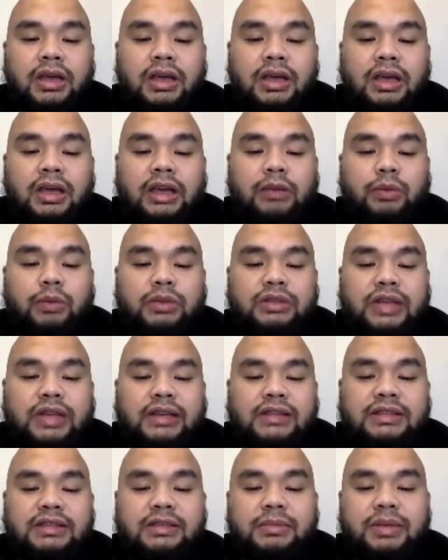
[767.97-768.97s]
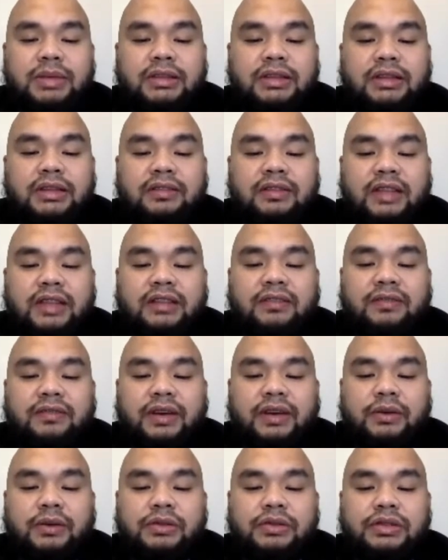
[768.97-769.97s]
It was estimated that
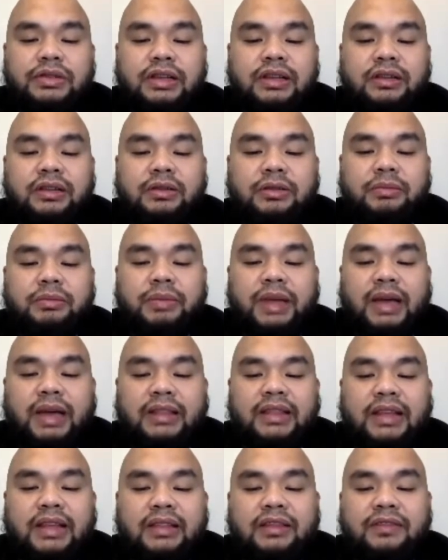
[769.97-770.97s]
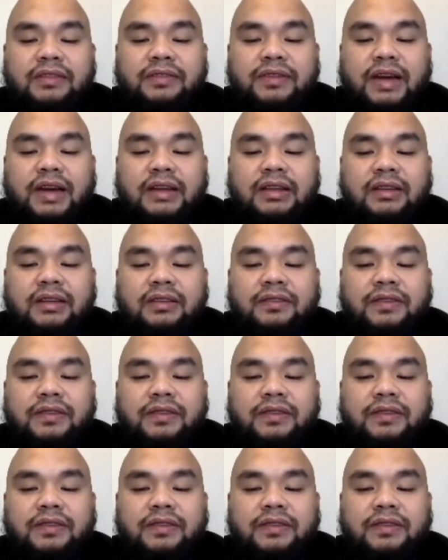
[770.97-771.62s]
varicocele could be identified in